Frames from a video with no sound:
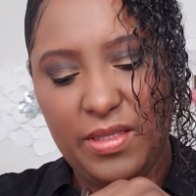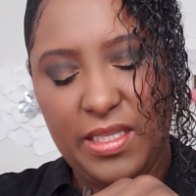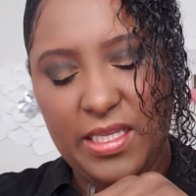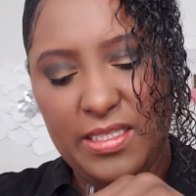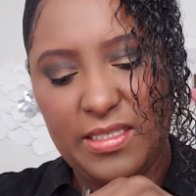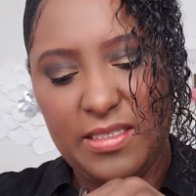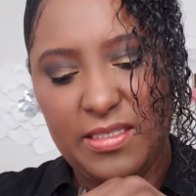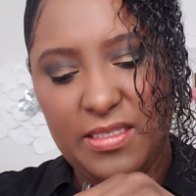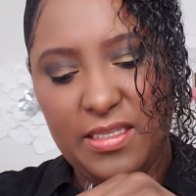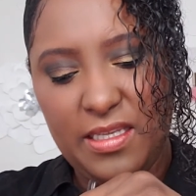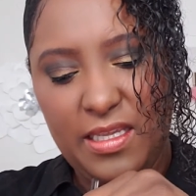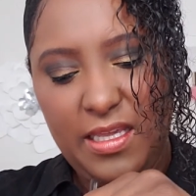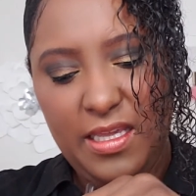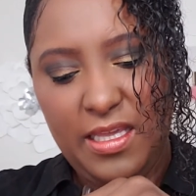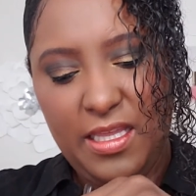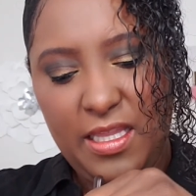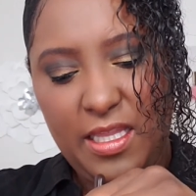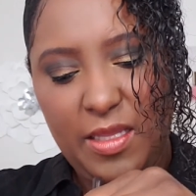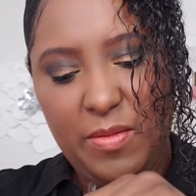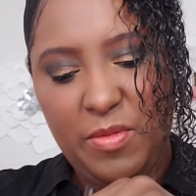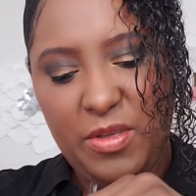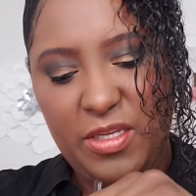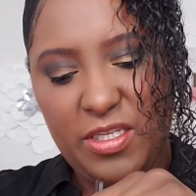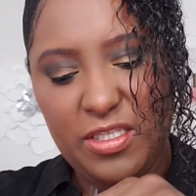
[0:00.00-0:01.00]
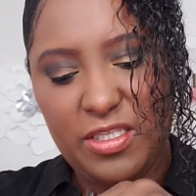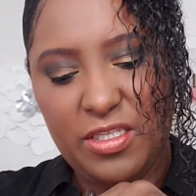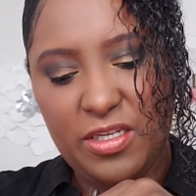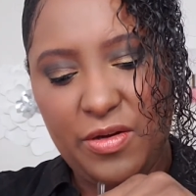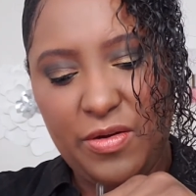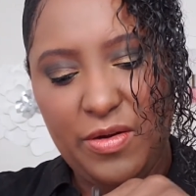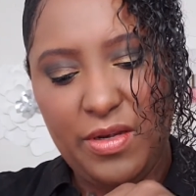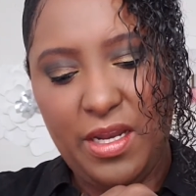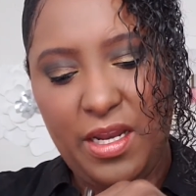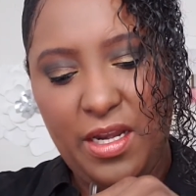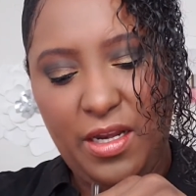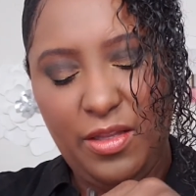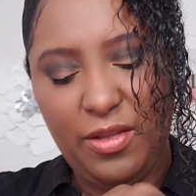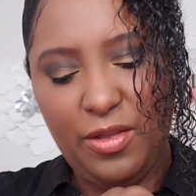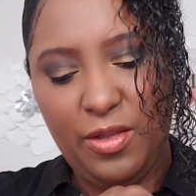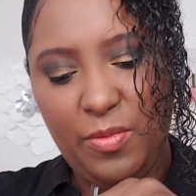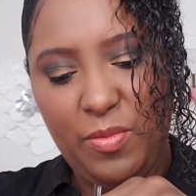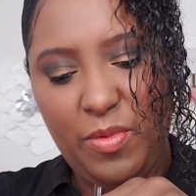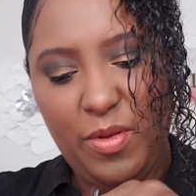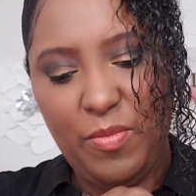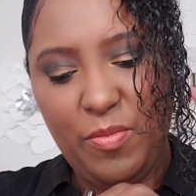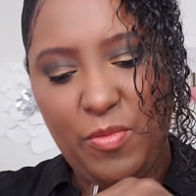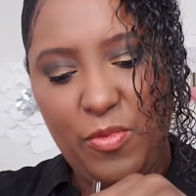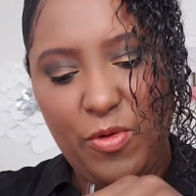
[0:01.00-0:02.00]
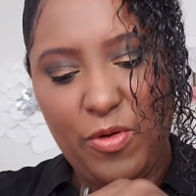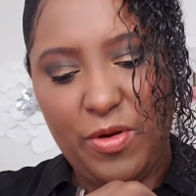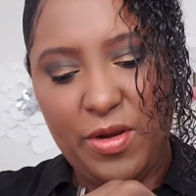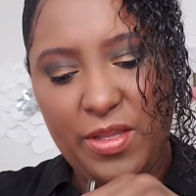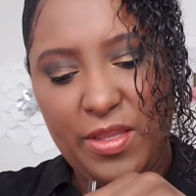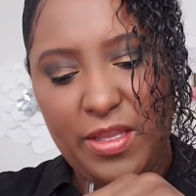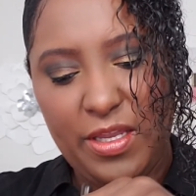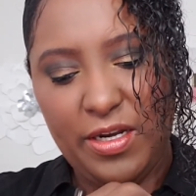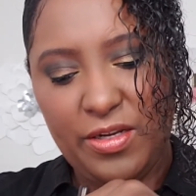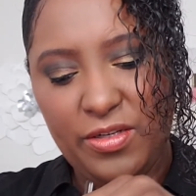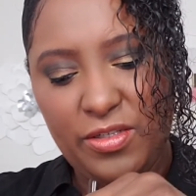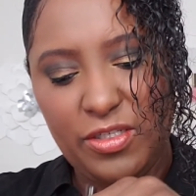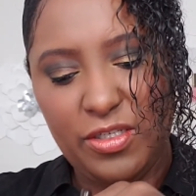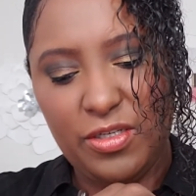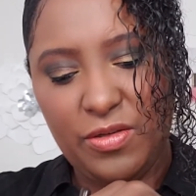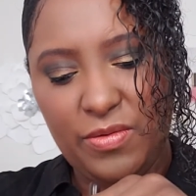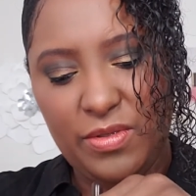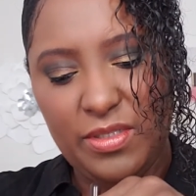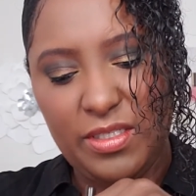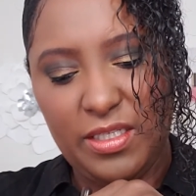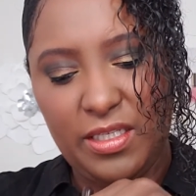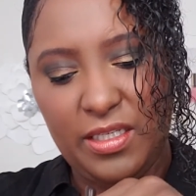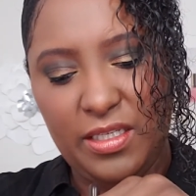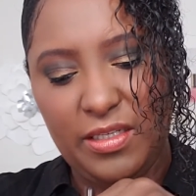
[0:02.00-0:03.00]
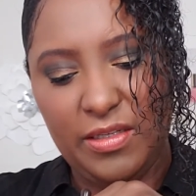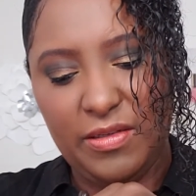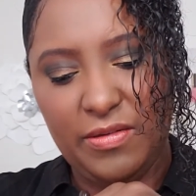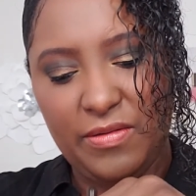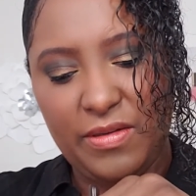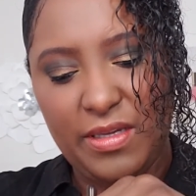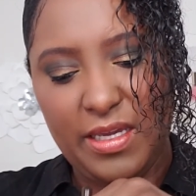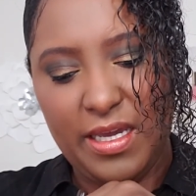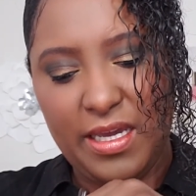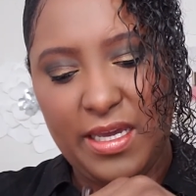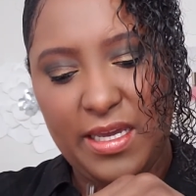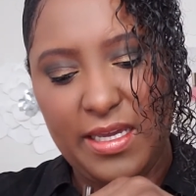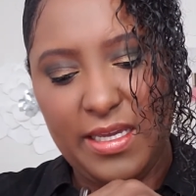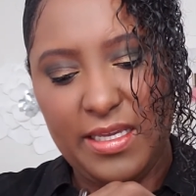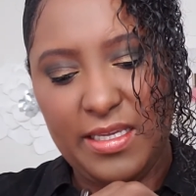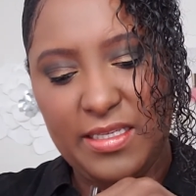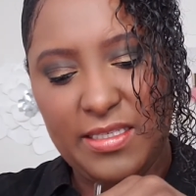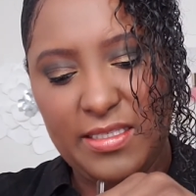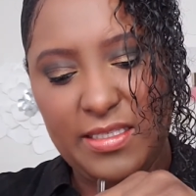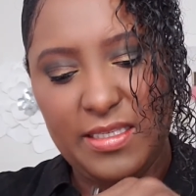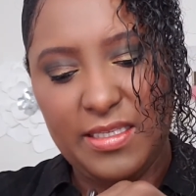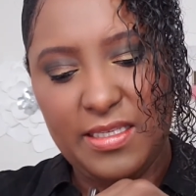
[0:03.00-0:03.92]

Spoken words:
let me stir it in a little bit more, and then I'll show it to you guys.